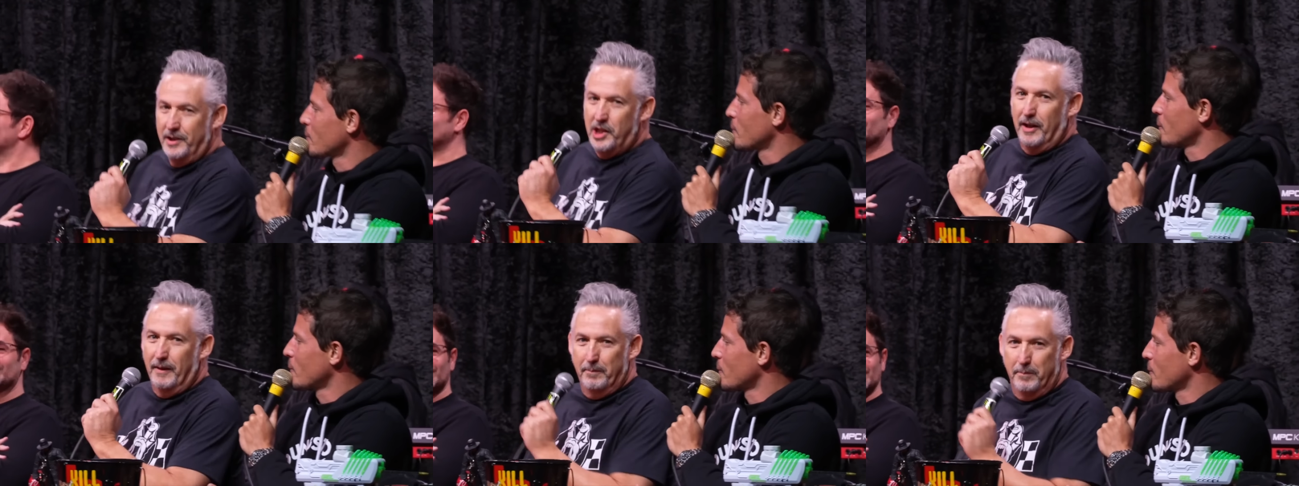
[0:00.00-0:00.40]

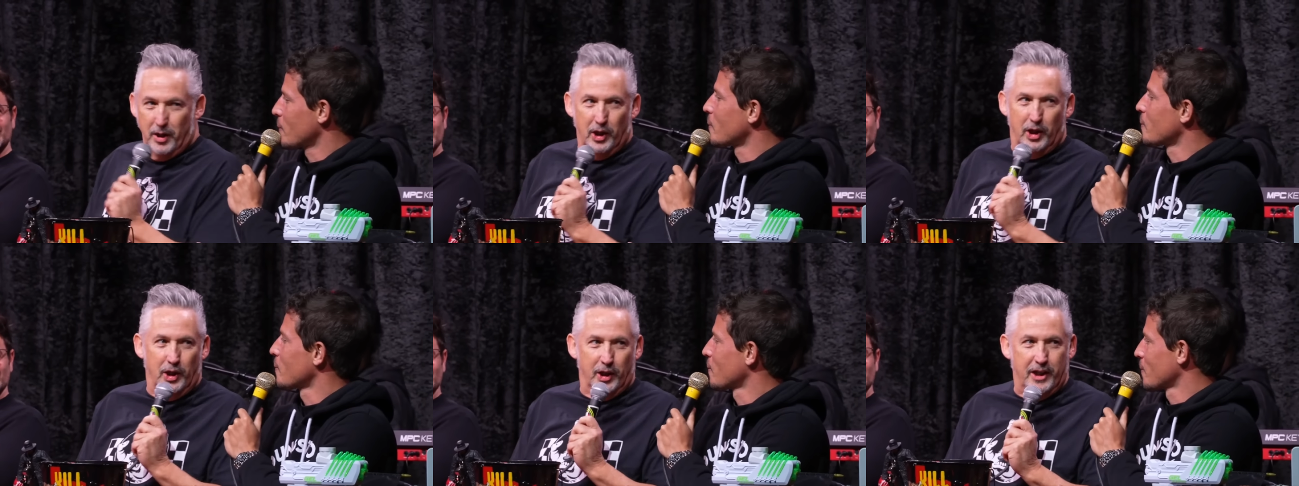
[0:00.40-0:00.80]
Speaker 1: Team
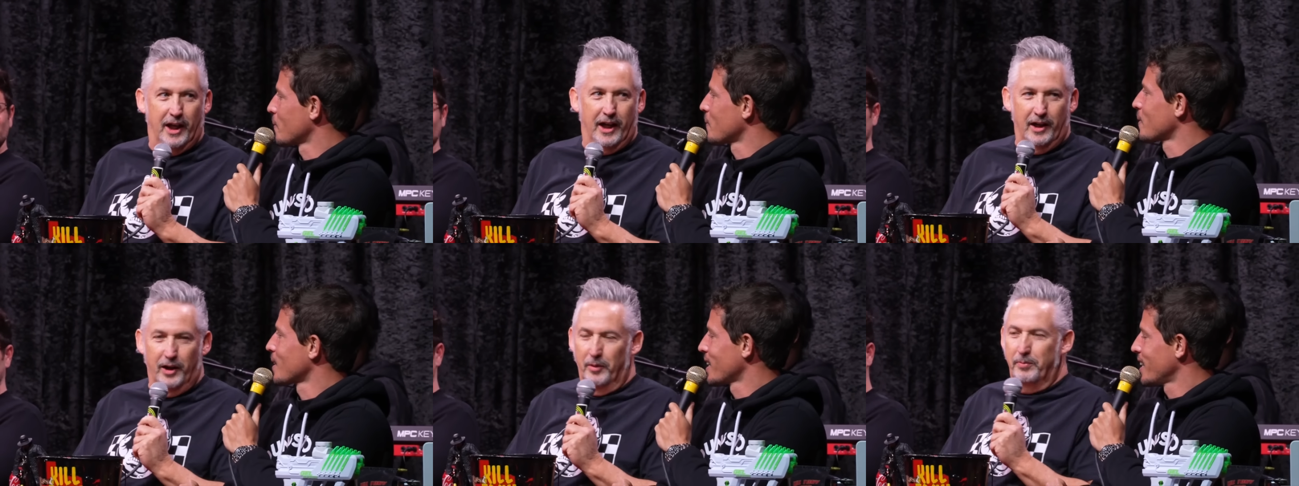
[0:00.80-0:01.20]
Burger
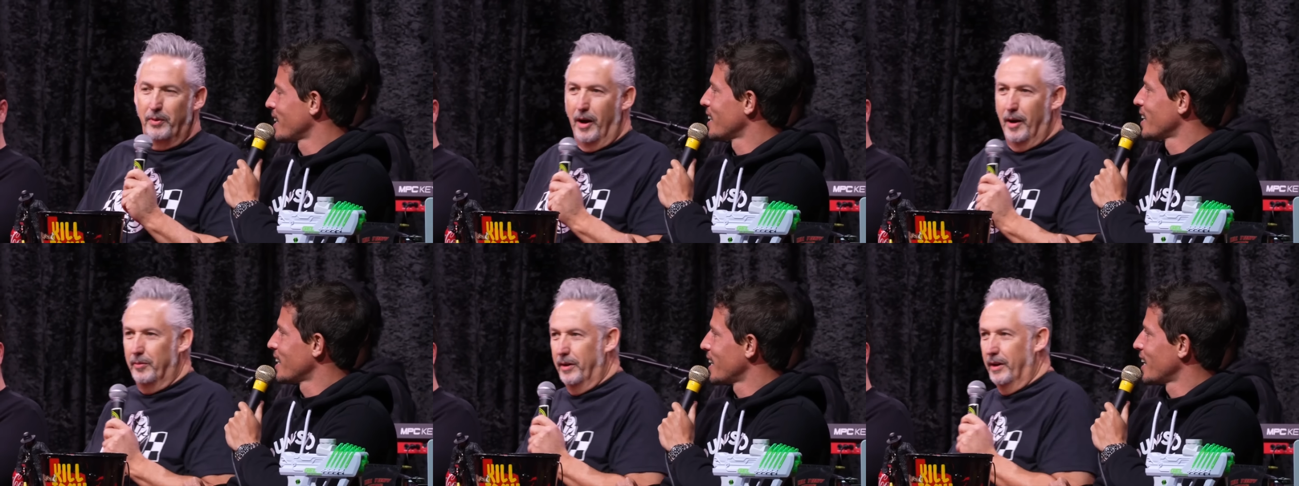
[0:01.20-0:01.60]
King will
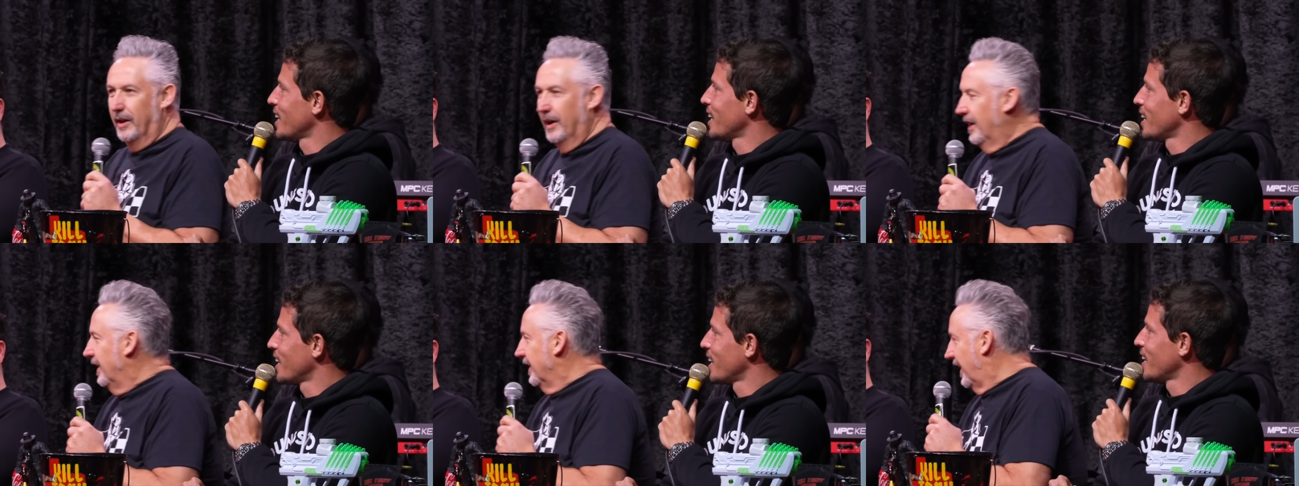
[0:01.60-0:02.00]
probably
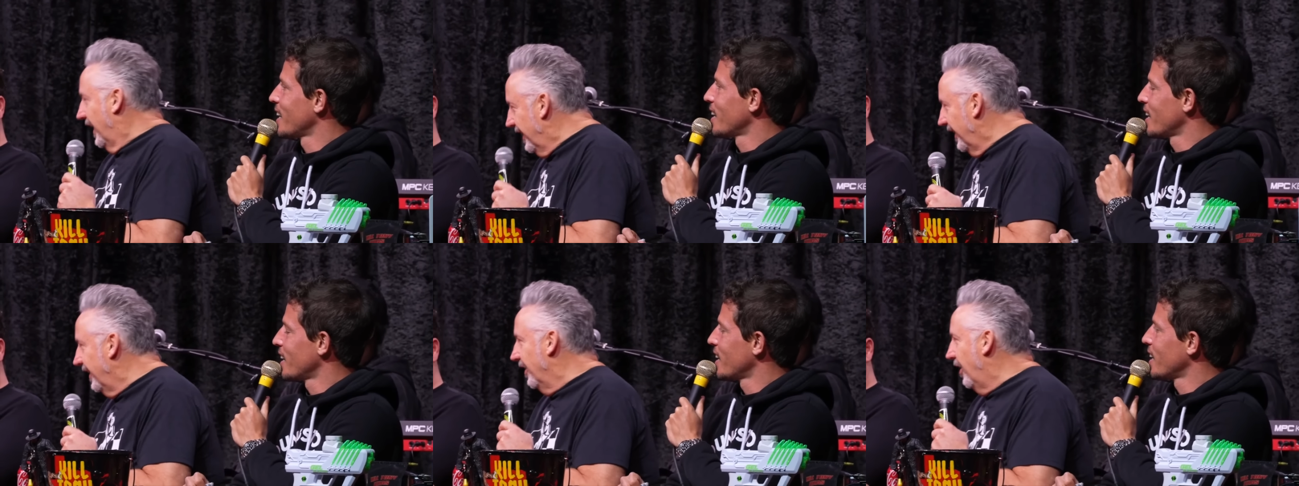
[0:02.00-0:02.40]

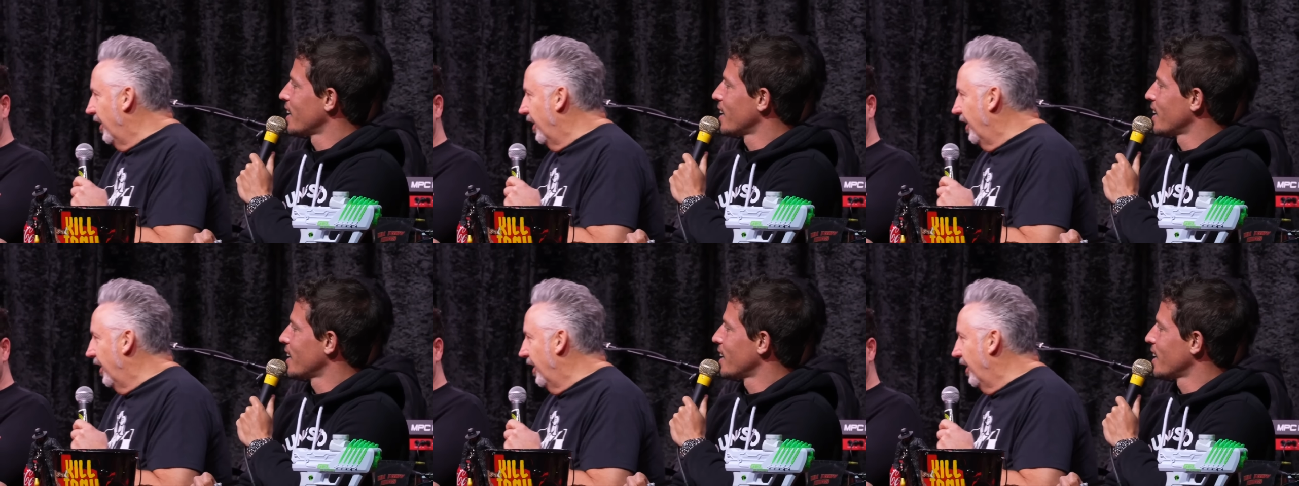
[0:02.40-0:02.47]
get in